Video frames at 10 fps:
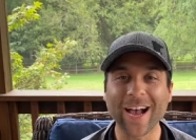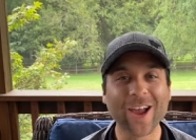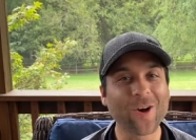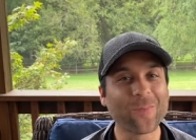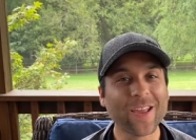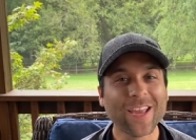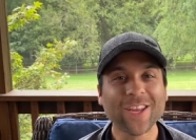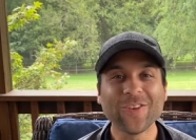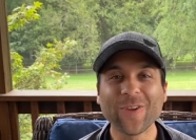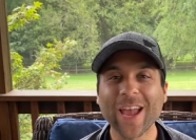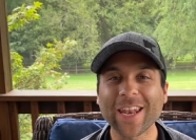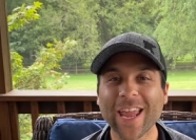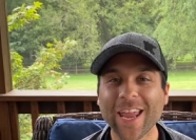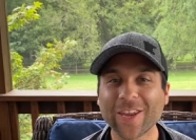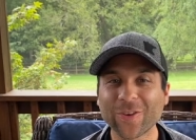I hope you had
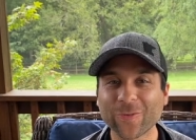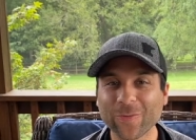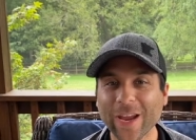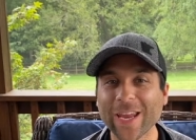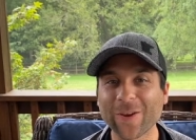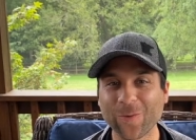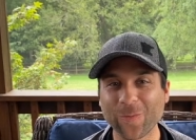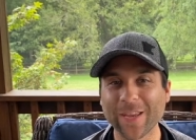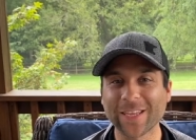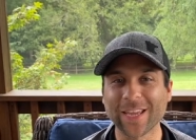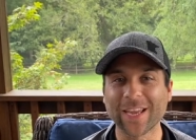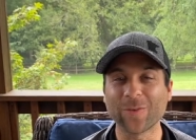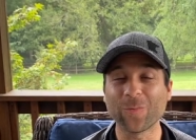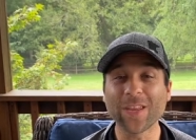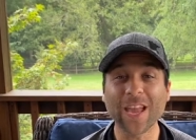a great
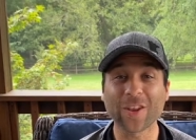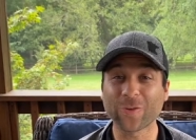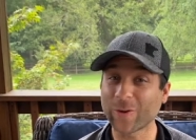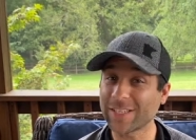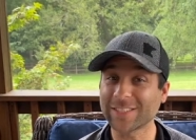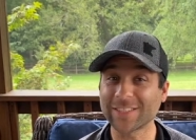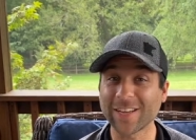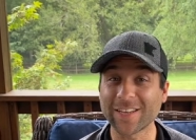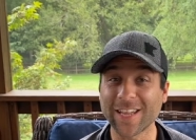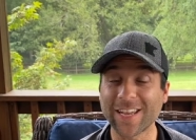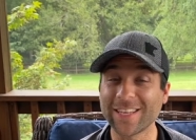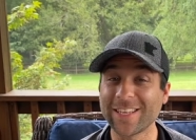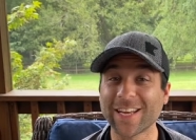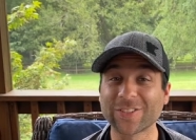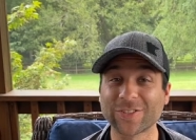weekend. We had a great Sunday
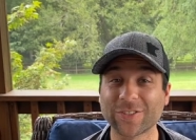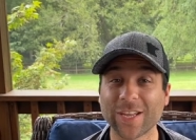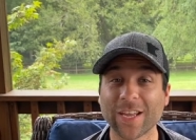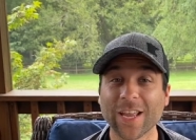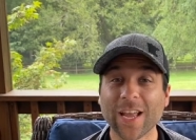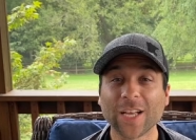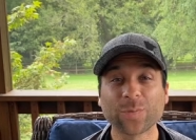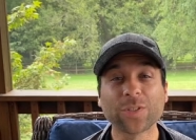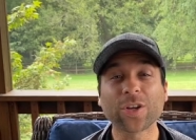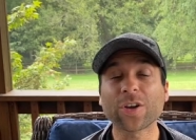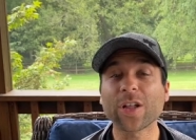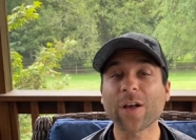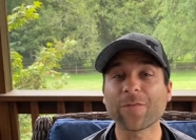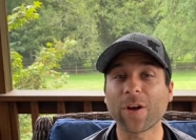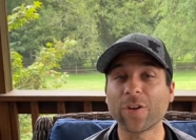yesterday as we started
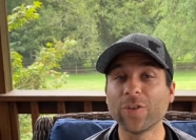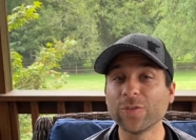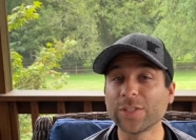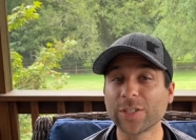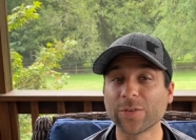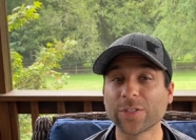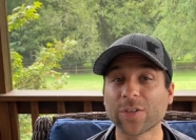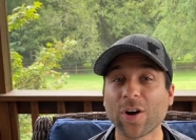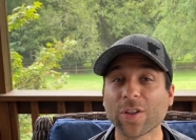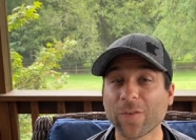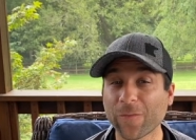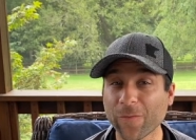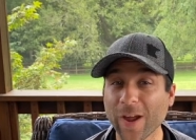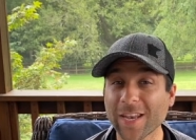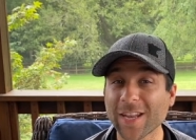off our new series called A
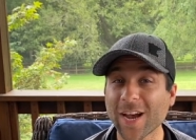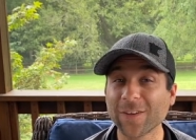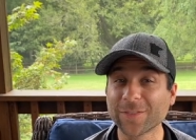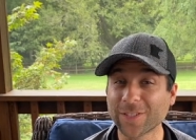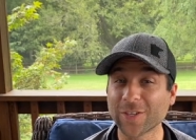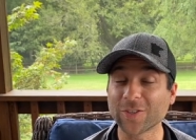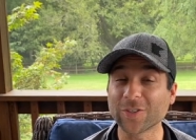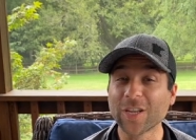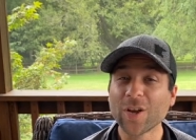Friend of Sinners.